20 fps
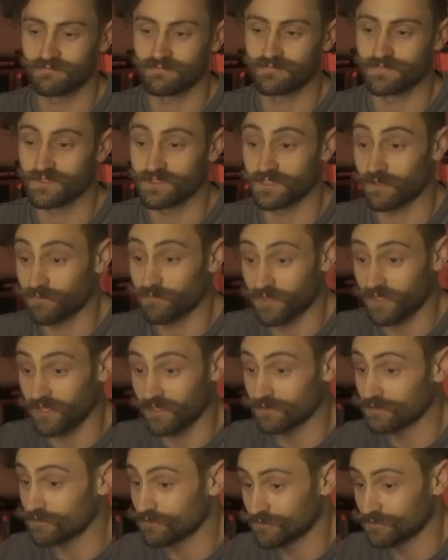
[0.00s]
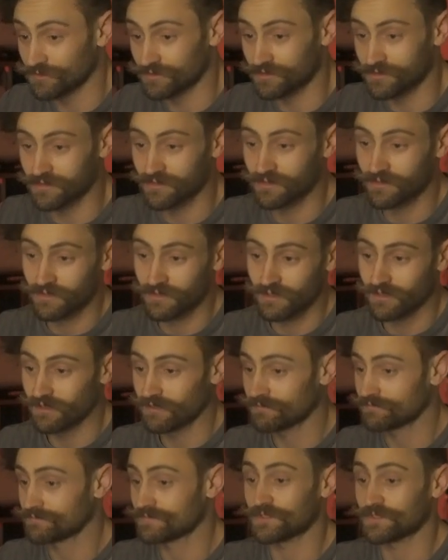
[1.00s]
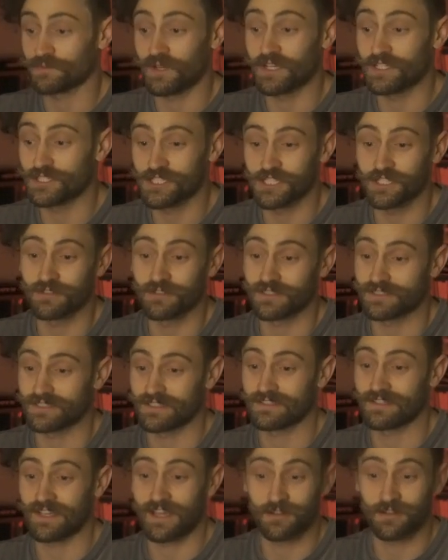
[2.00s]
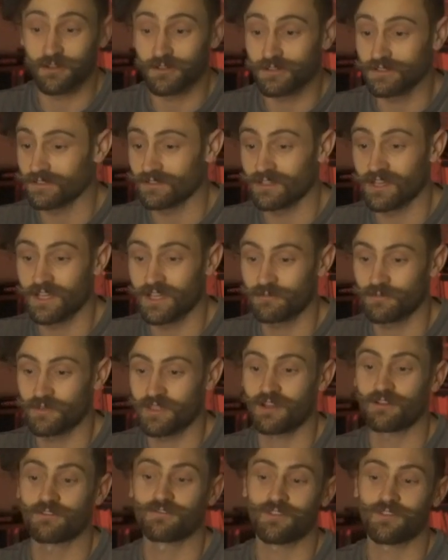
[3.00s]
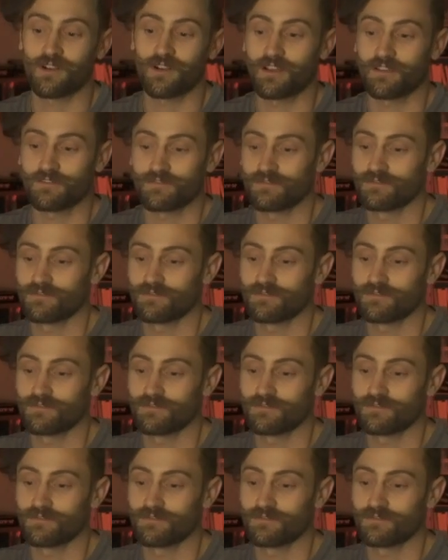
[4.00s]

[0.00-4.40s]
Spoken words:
Something whose ratio doesn't at all align with how far I